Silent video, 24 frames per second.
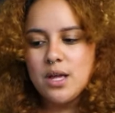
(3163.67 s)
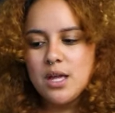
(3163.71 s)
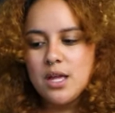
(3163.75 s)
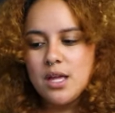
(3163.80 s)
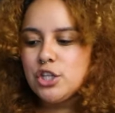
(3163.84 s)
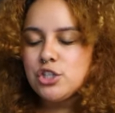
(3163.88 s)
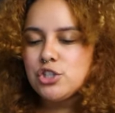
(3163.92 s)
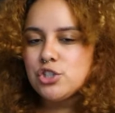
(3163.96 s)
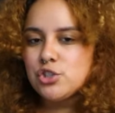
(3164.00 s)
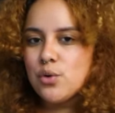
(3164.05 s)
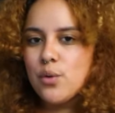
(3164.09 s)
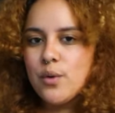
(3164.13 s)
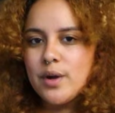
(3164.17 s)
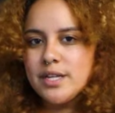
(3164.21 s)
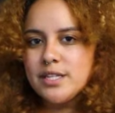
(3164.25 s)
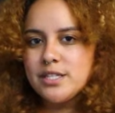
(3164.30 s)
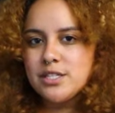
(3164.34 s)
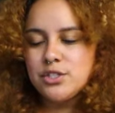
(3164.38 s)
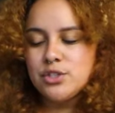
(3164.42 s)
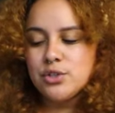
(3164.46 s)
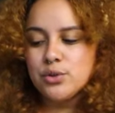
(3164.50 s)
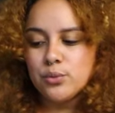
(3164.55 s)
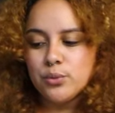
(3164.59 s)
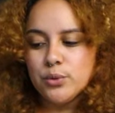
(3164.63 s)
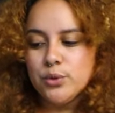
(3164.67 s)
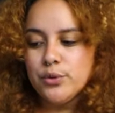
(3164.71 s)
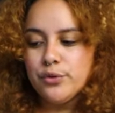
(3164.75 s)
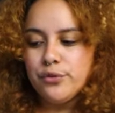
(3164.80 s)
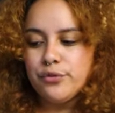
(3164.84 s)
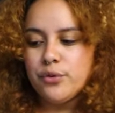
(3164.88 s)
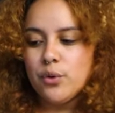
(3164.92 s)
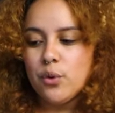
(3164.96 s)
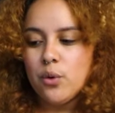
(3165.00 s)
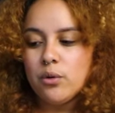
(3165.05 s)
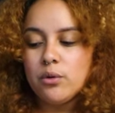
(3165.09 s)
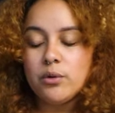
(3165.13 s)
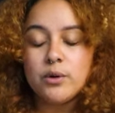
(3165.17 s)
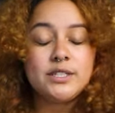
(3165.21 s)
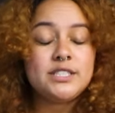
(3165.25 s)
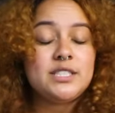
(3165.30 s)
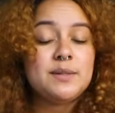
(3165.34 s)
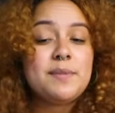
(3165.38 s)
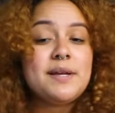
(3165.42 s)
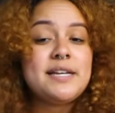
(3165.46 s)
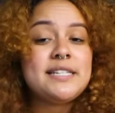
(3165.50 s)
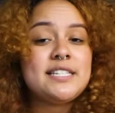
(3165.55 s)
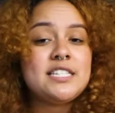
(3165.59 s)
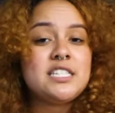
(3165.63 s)
The choice to root for or to
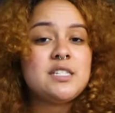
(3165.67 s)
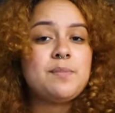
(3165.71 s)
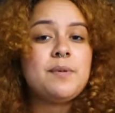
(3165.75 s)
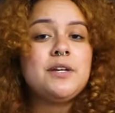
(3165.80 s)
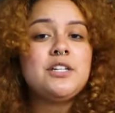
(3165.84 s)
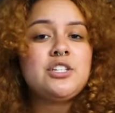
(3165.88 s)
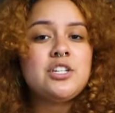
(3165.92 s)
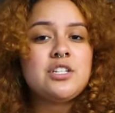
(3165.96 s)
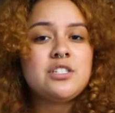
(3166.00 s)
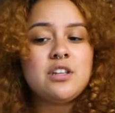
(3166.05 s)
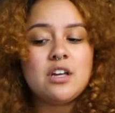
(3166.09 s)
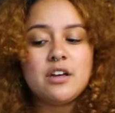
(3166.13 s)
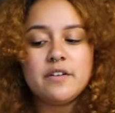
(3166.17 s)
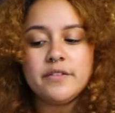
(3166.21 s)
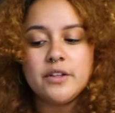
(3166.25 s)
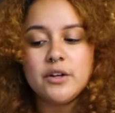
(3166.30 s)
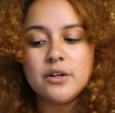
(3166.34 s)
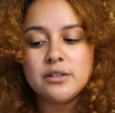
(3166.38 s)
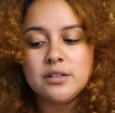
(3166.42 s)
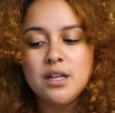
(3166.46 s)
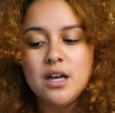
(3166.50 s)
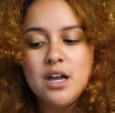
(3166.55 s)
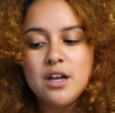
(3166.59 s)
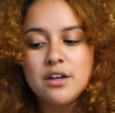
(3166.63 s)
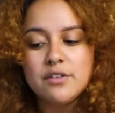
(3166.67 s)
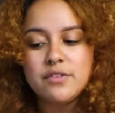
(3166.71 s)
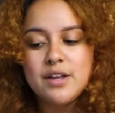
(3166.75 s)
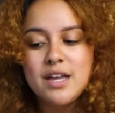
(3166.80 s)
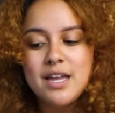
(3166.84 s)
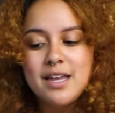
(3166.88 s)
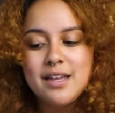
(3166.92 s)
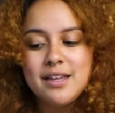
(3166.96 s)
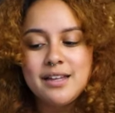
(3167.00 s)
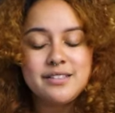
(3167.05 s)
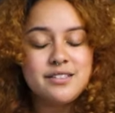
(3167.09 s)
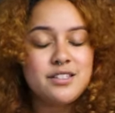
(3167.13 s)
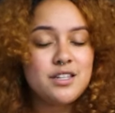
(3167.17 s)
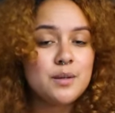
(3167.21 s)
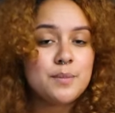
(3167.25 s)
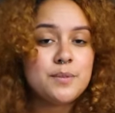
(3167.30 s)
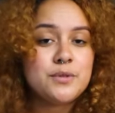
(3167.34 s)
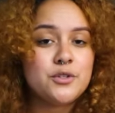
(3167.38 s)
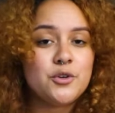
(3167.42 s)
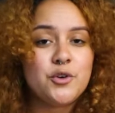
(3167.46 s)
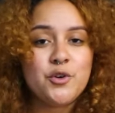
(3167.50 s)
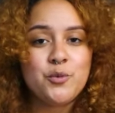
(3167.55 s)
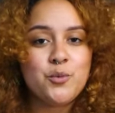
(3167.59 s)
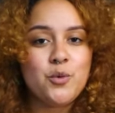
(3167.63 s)
be suspicious of their love is an
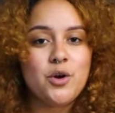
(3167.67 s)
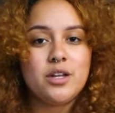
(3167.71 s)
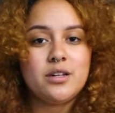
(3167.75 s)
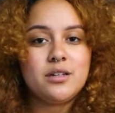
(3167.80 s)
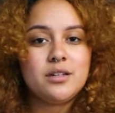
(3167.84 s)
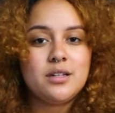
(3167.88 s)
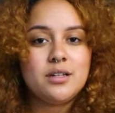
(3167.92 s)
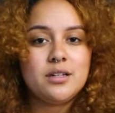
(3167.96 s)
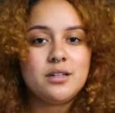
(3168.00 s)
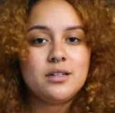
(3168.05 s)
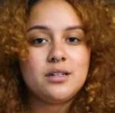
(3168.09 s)
absurd one.